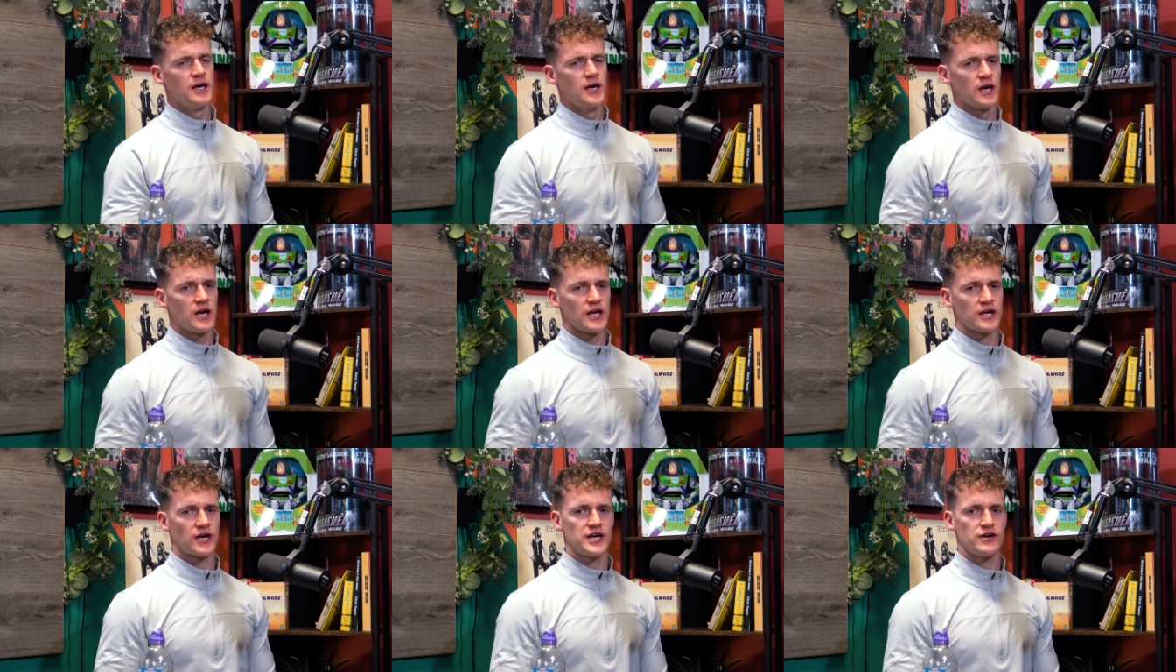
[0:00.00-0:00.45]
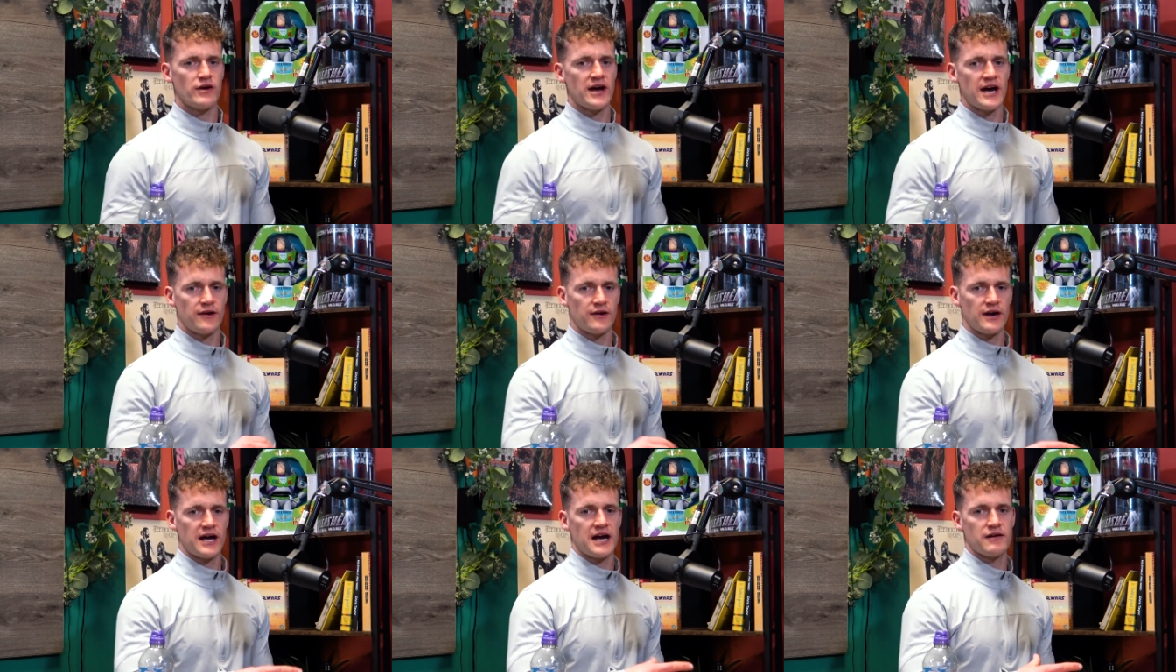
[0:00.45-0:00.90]
Like, I'd
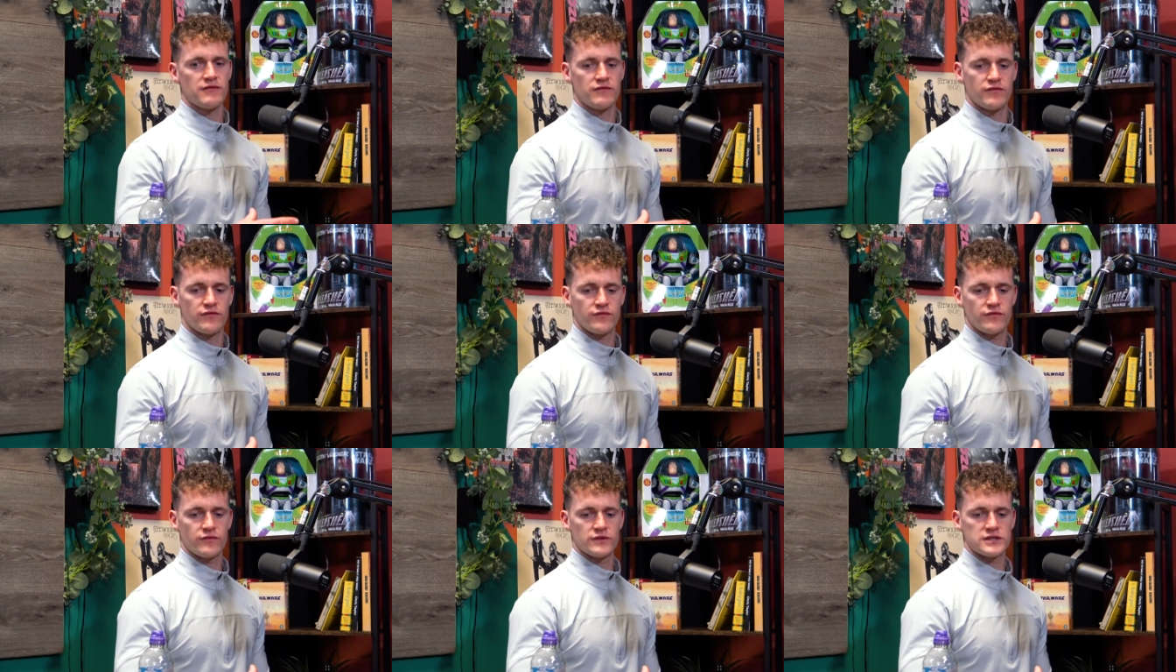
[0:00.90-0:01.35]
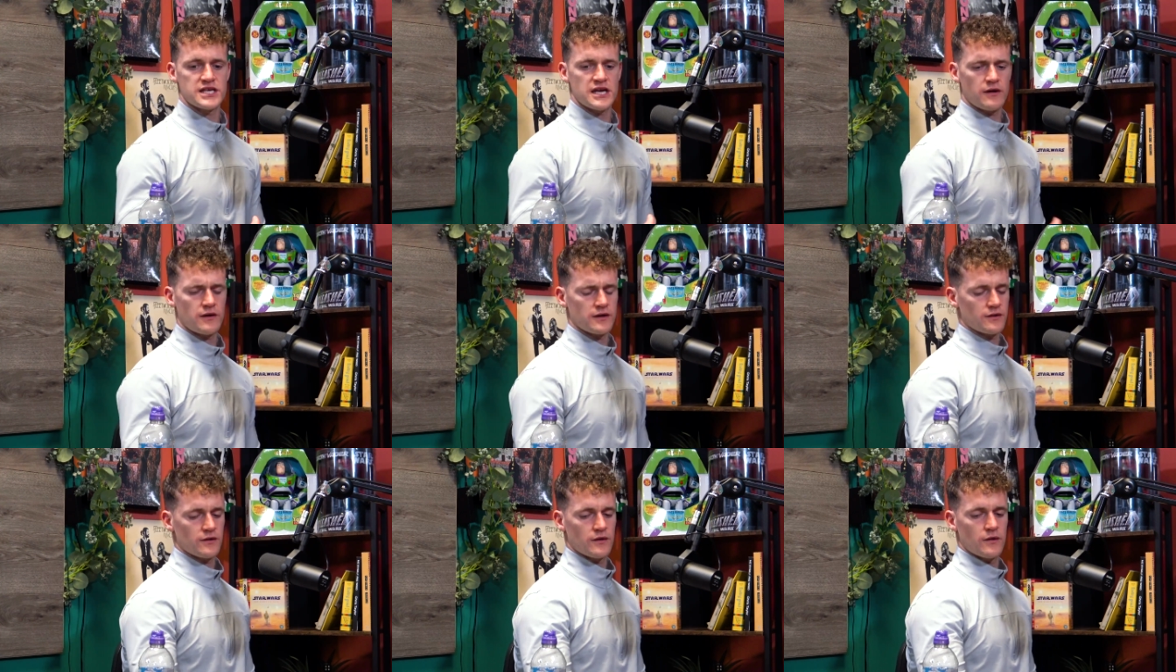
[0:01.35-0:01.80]
rather have. We'll say
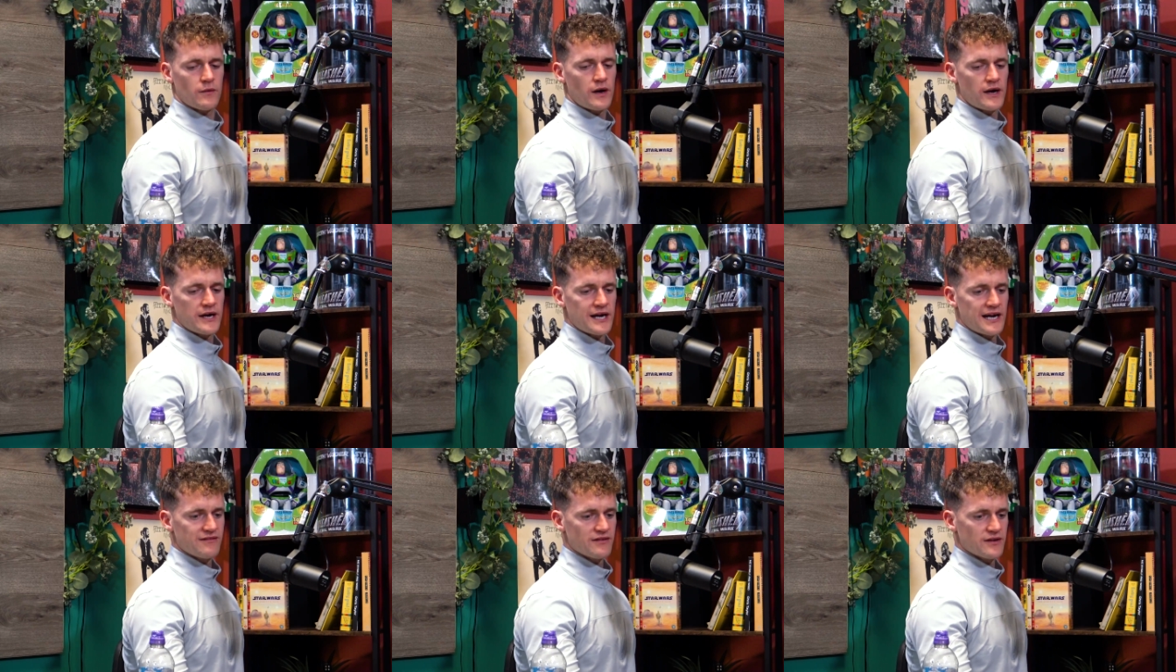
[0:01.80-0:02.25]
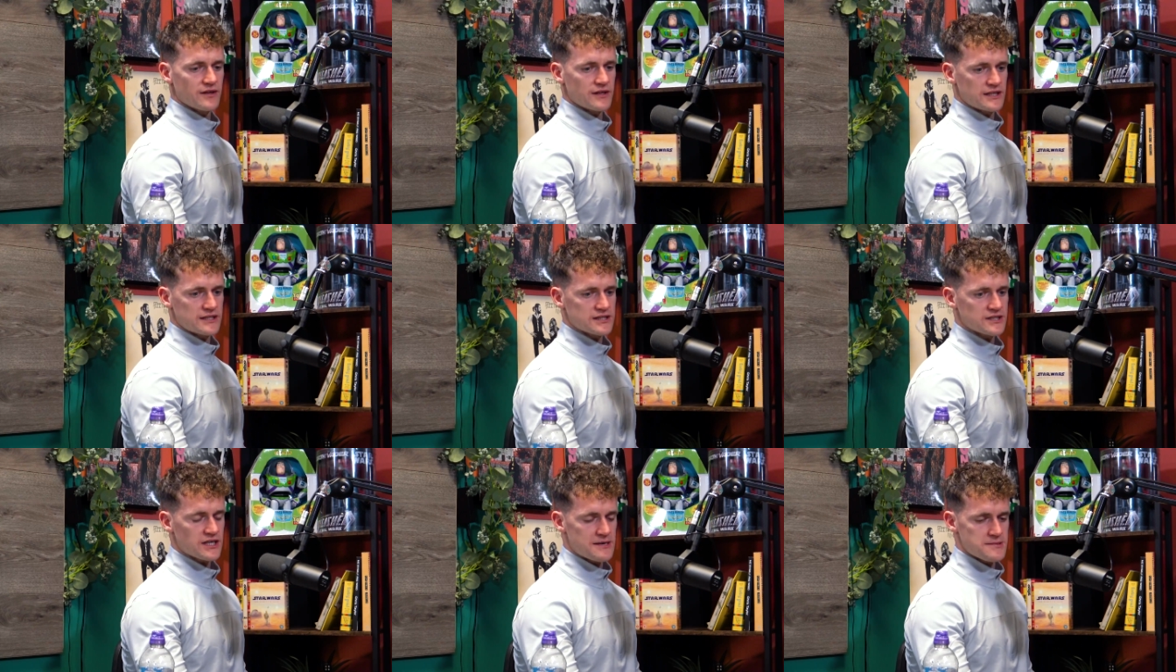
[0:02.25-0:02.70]
I don't know what I have on
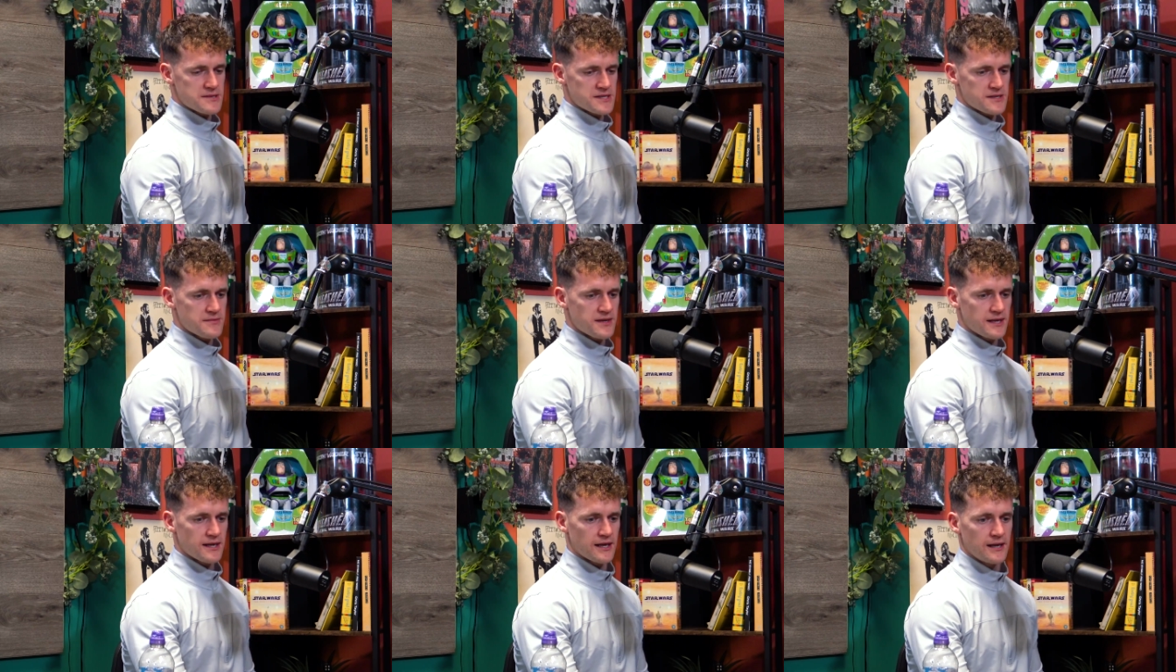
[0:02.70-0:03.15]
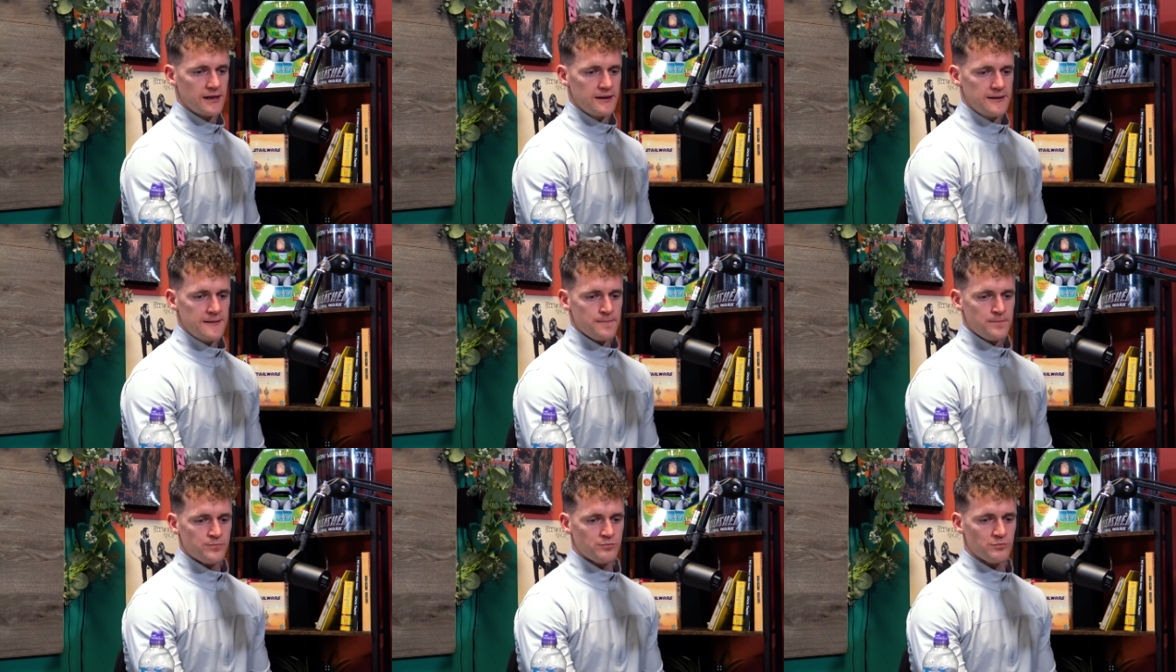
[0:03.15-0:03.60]
Instagram at the minute,
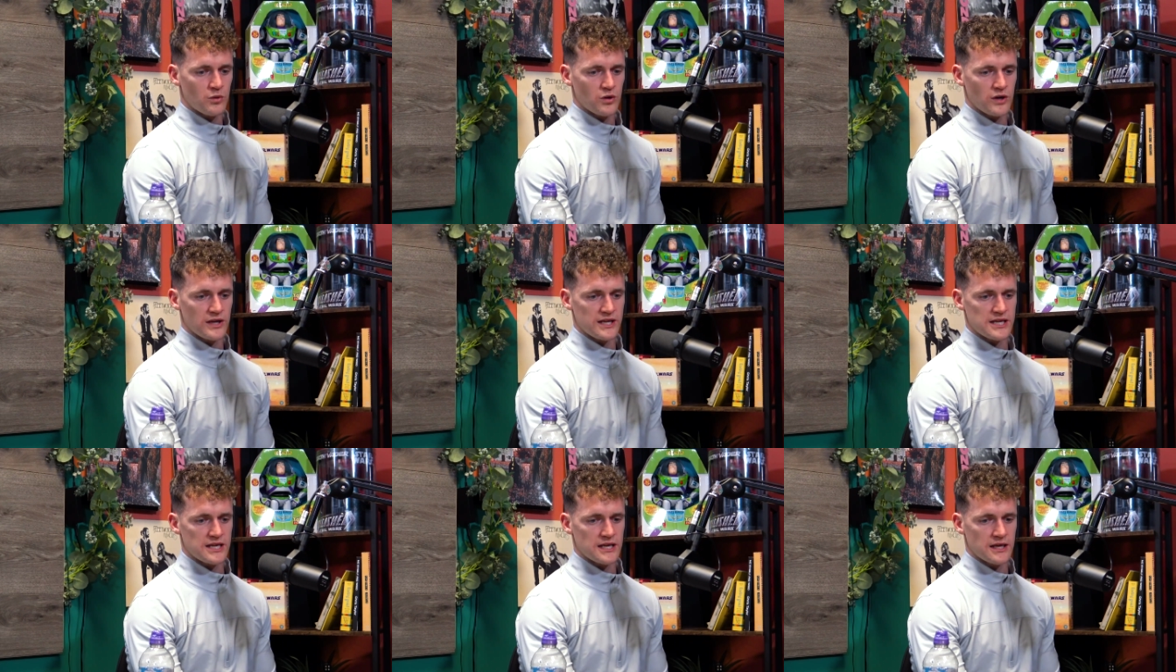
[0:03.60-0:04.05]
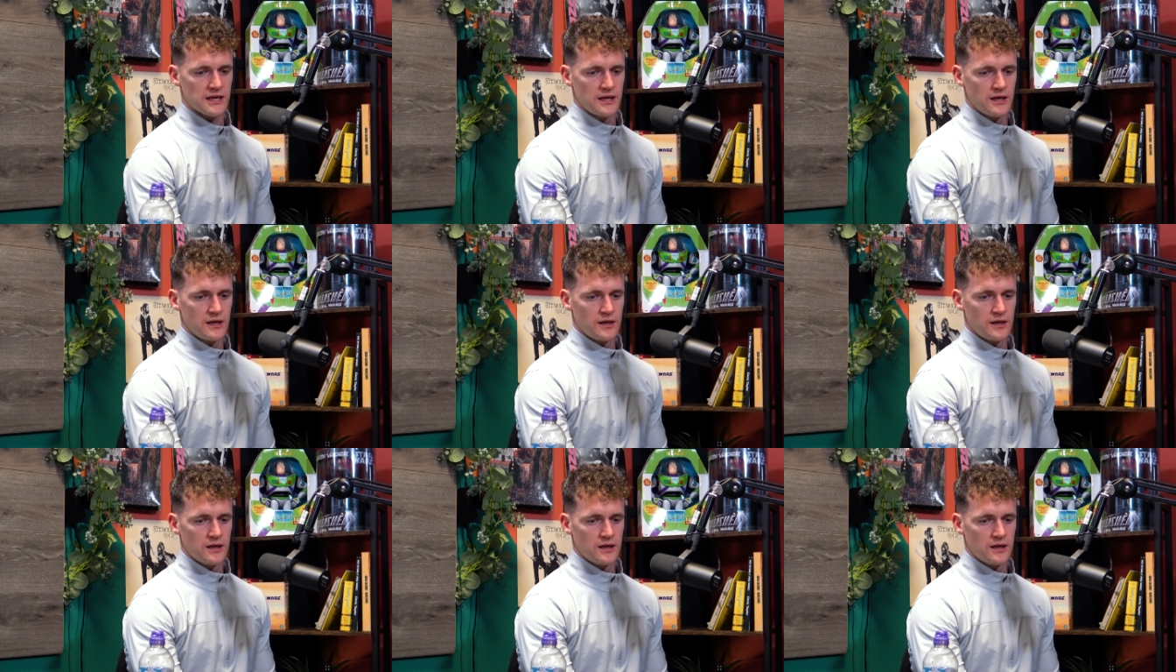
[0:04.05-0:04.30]
but like,